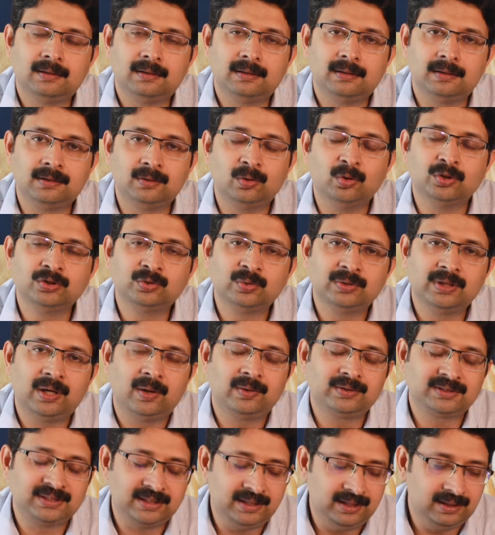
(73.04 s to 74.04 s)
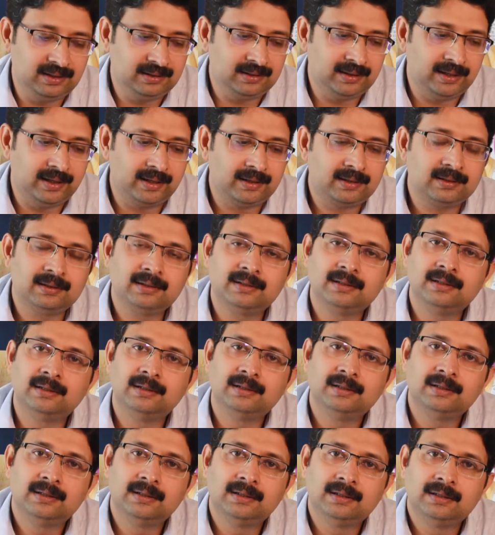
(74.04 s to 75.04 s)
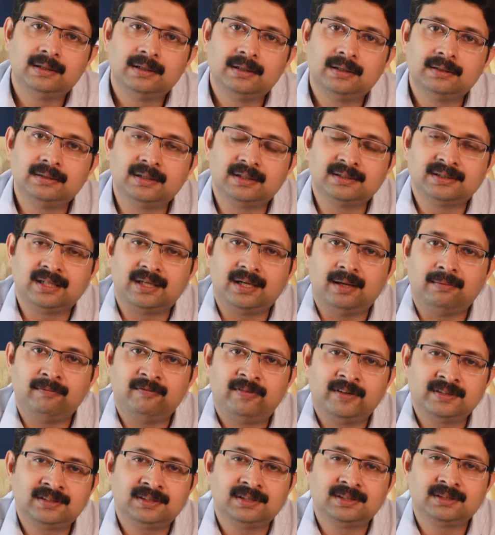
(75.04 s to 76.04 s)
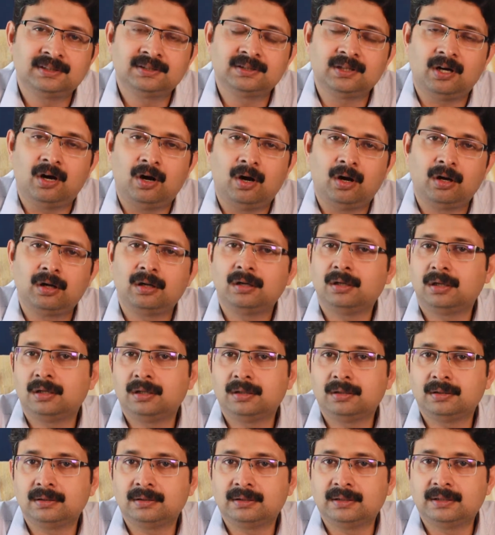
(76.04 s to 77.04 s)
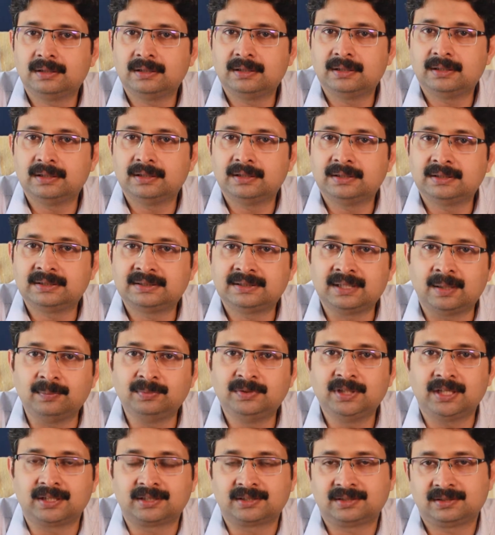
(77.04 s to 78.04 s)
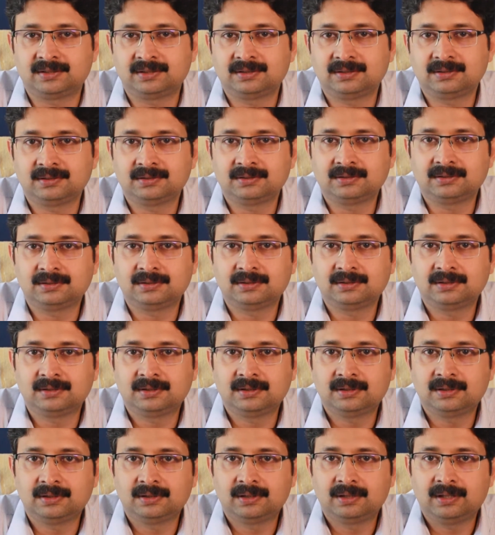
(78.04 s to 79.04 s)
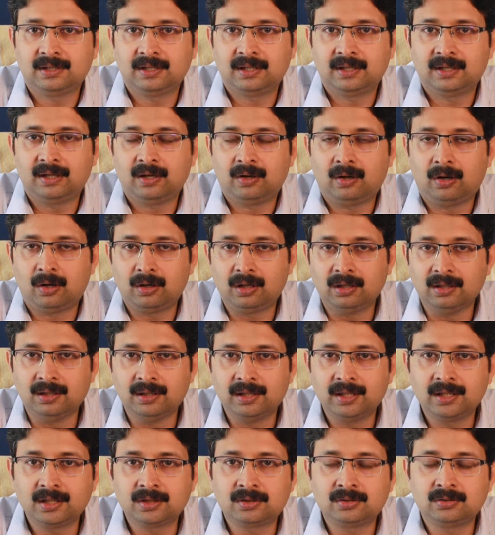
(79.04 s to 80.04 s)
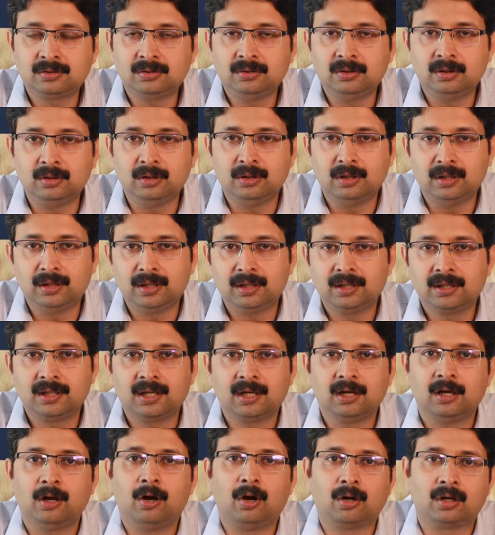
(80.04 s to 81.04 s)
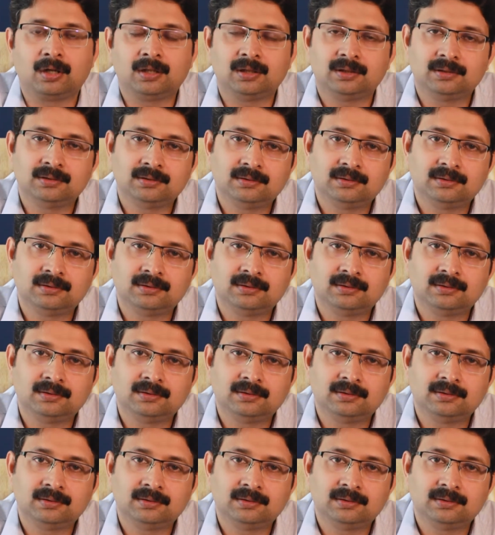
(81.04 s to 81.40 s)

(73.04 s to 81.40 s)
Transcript: it goes without saying that there is an emphasis on subjects, on learning a lot,